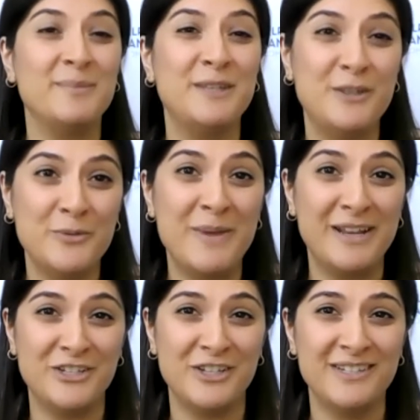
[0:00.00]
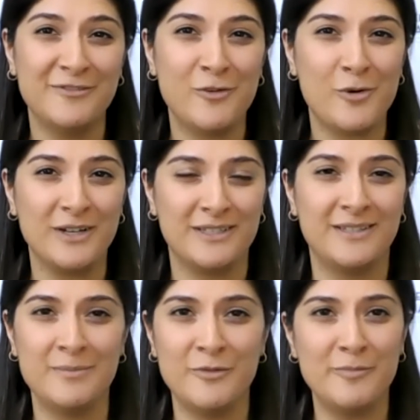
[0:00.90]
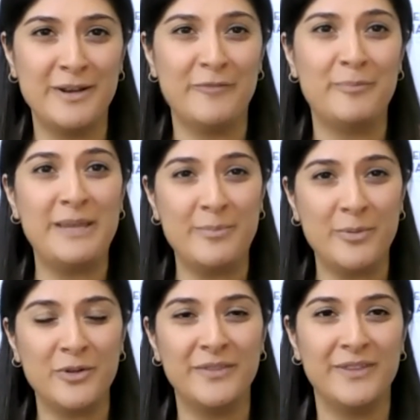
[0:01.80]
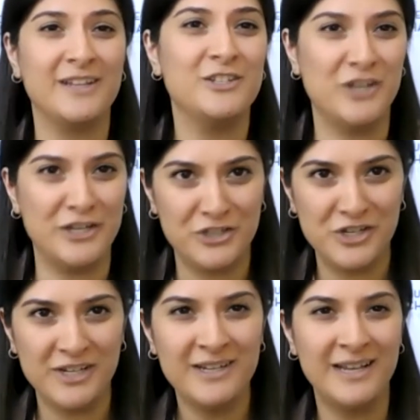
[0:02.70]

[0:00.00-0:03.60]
You mentioned, of course, the movement of people and the congestion,